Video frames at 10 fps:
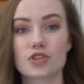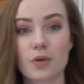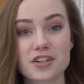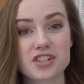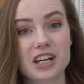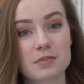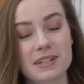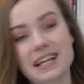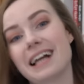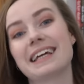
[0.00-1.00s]
So I just checked my
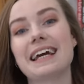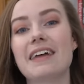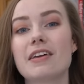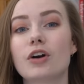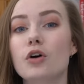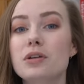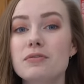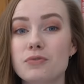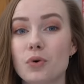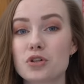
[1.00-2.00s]
tally, and there are only
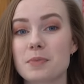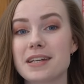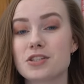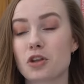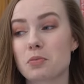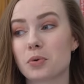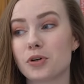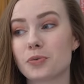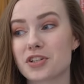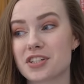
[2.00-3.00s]
4 spaces on the
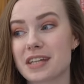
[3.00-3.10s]
board which are